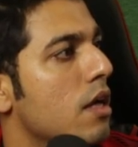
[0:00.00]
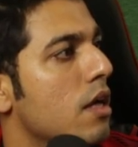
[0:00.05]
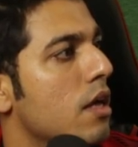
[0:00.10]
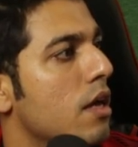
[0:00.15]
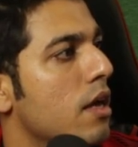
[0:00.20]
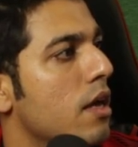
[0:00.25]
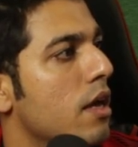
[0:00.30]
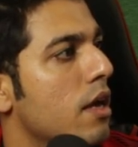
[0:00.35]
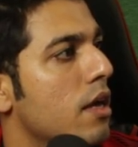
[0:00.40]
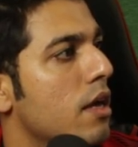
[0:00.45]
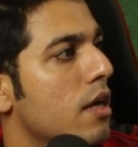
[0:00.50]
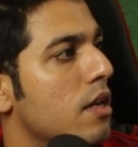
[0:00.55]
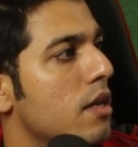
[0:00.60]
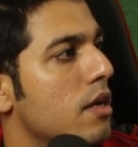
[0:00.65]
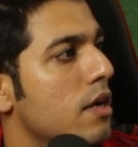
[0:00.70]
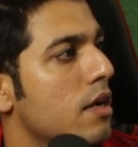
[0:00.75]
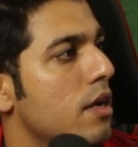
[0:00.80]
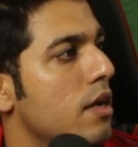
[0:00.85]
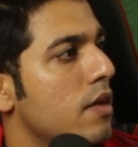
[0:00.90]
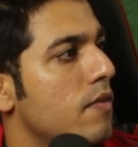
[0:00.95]
And
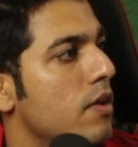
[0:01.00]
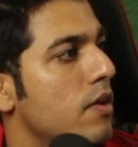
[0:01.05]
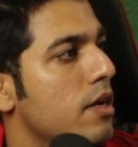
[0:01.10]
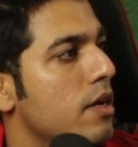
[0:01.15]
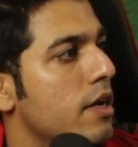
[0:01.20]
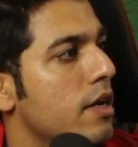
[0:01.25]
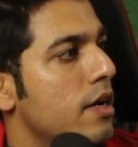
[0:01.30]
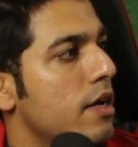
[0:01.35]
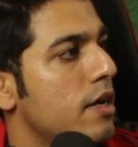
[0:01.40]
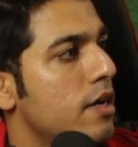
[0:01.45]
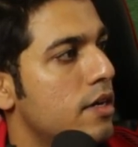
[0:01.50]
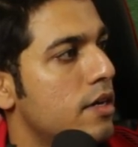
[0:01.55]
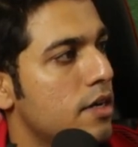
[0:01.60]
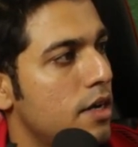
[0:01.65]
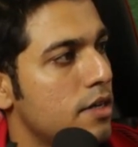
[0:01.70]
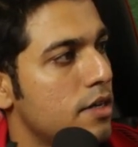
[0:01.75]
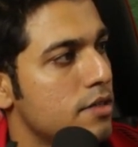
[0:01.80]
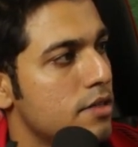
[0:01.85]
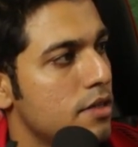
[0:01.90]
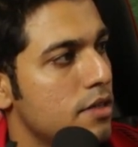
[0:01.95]
again, we'll create a
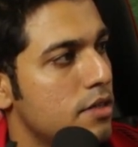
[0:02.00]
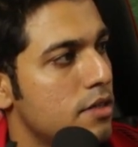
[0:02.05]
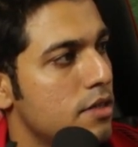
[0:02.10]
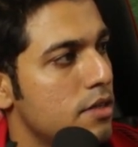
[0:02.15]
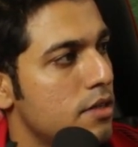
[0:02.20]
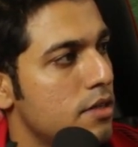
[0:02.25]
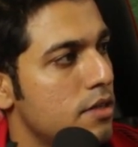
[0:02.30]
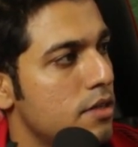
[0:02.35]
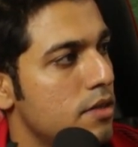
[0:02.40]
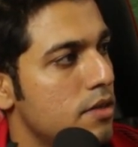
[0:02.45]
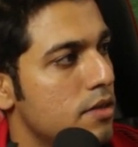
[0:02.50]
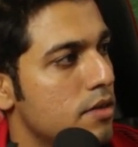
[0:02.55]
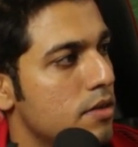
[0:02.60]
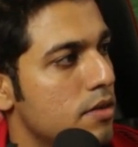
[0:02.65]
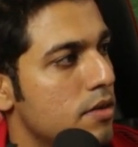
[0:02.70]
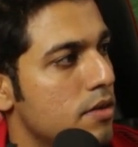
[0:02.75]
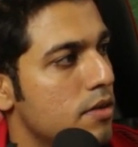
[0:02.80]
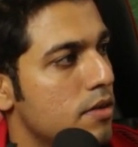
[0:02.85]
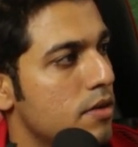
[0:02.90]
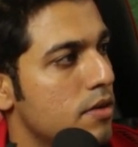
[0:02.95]
transition
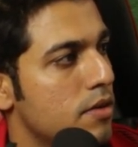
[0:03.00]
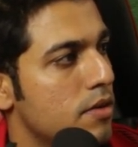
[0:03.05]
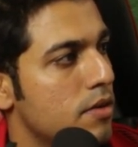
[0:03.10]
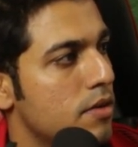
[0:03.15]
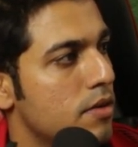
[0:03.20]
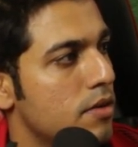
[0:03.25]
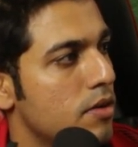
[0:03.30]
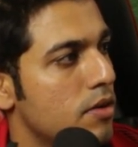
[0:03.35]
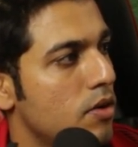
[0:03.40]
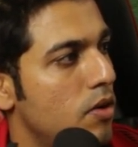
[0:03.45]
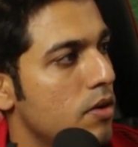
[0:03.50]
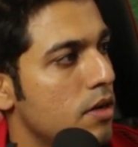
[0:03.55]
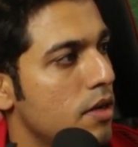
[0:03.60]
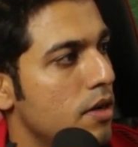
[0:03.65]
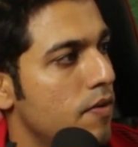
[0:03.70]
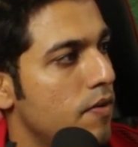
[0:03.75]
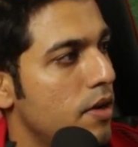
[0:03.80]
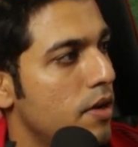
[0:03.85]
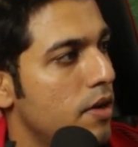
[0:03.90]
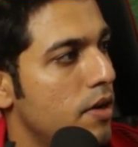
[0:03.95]
on
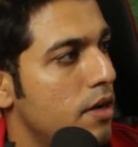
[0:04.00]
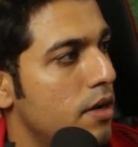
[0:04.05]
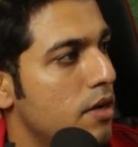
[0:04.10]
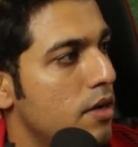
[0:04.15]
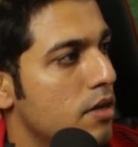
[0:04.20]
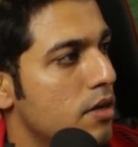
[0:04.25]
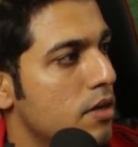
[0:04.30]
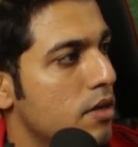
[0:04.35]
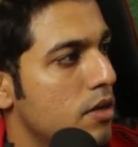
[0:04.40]
event.